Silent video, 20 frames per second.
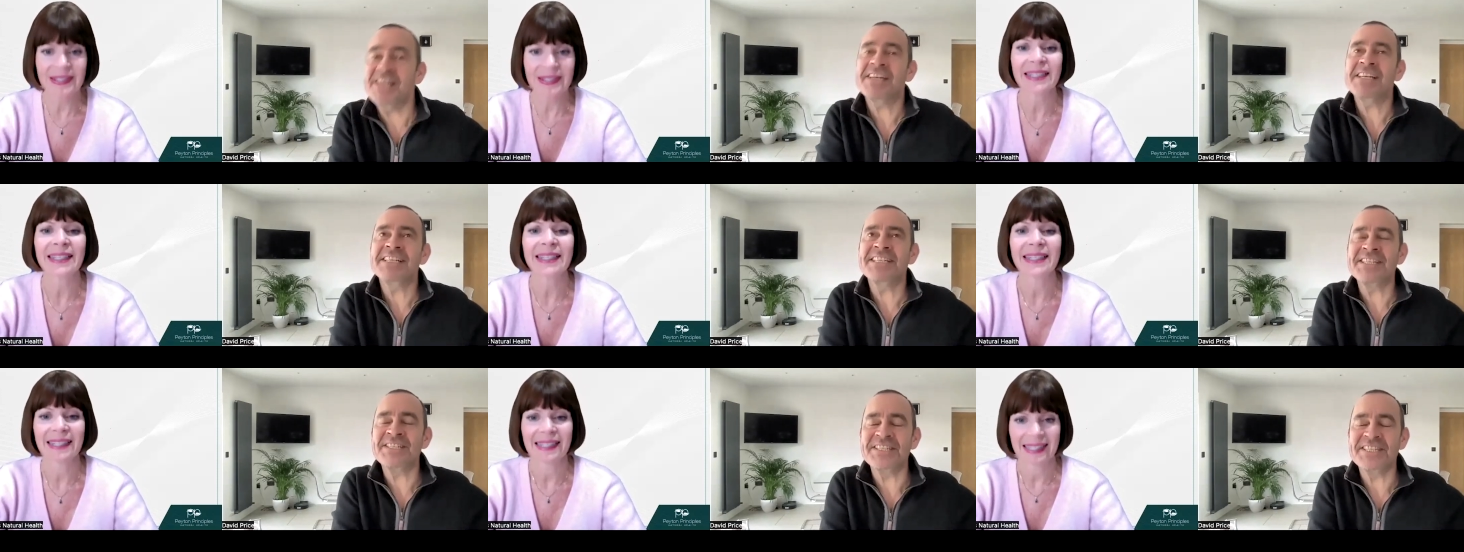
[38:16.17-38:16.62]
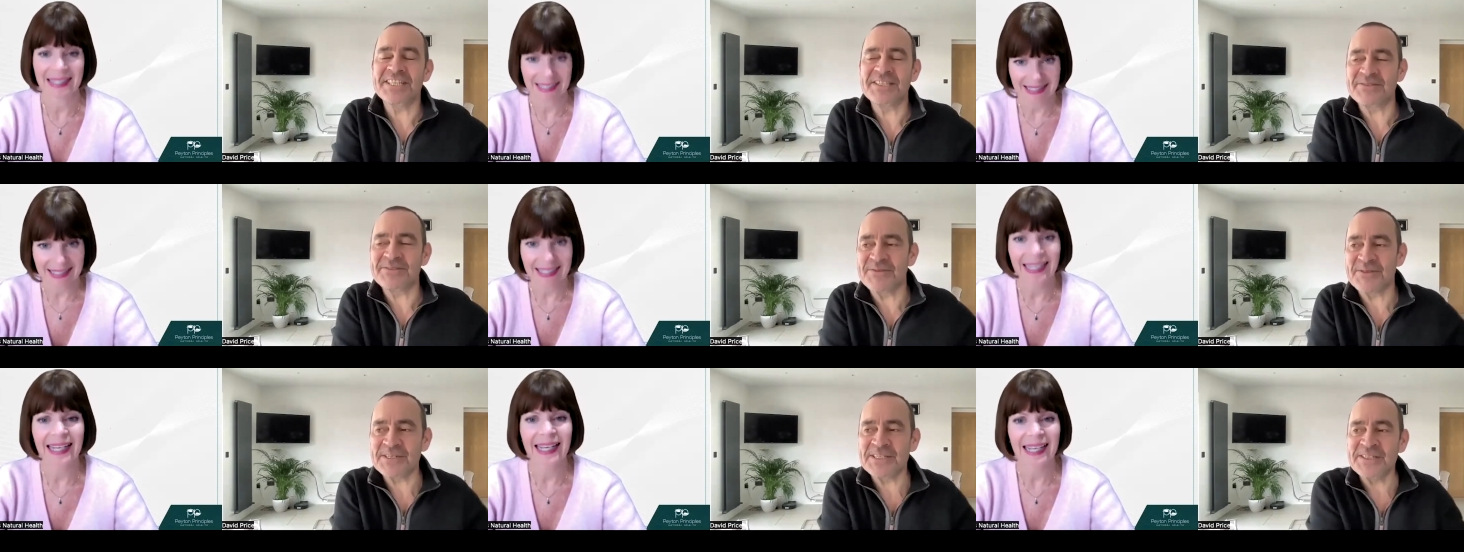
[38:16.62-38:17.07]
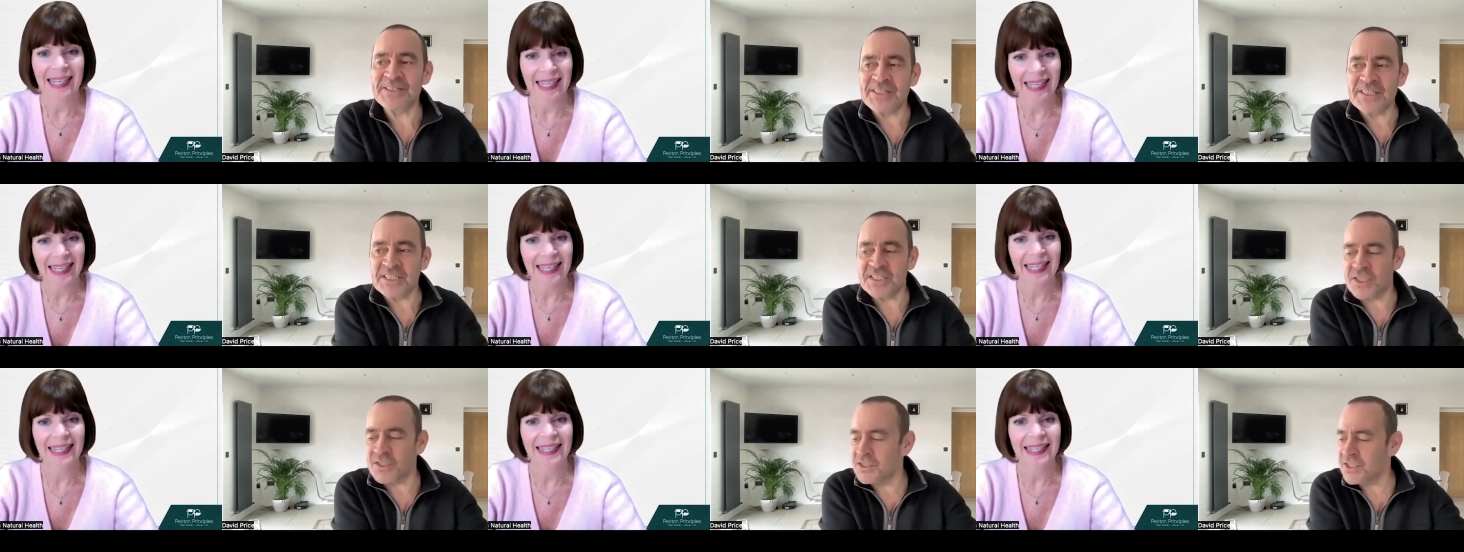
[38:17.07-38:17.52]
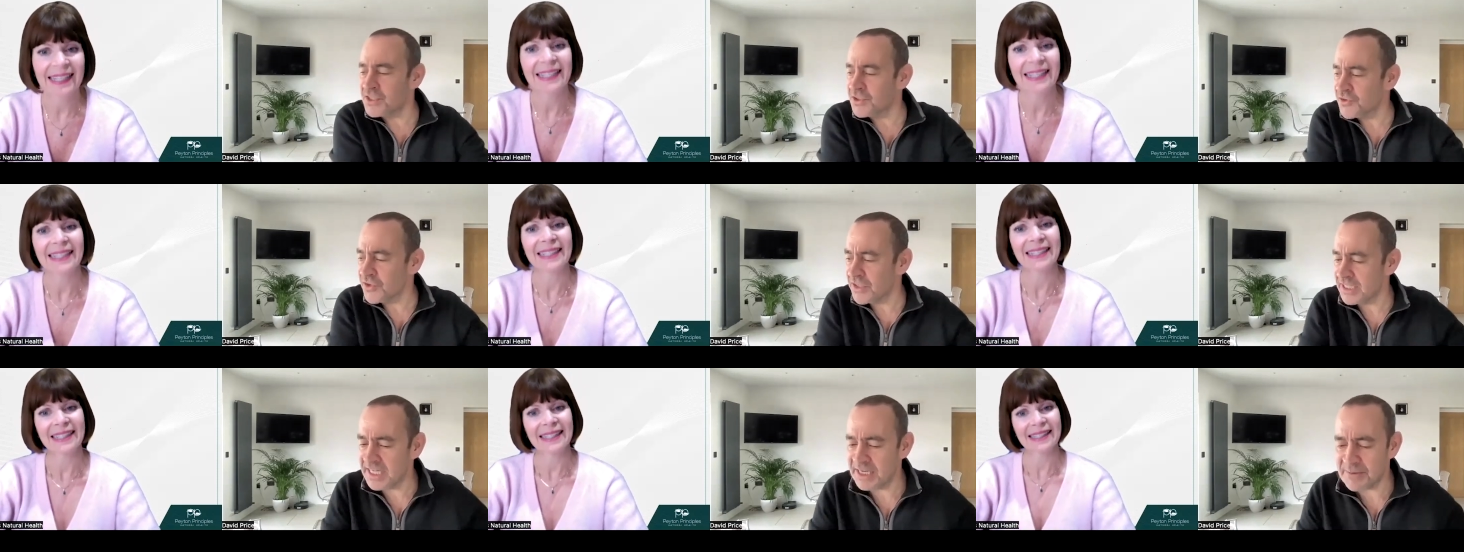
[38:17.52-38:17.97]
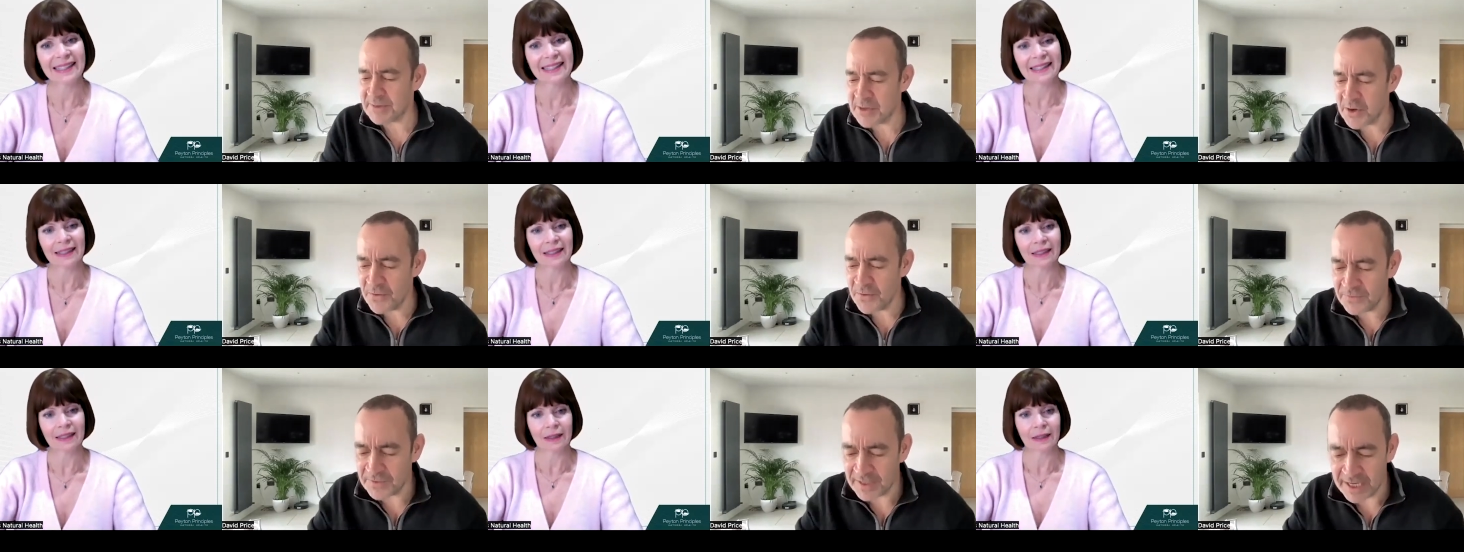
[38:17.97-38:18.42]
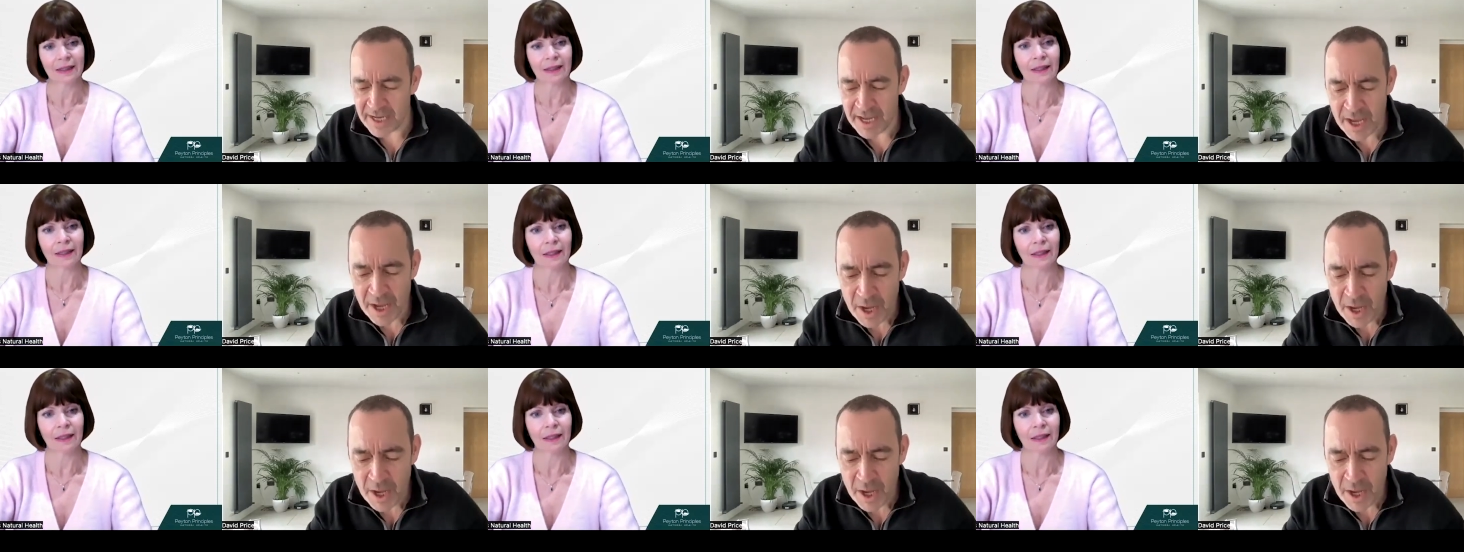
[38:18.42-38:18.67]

Speaker 1: Luckily, she does with the cookies, so she's trying to get me off it.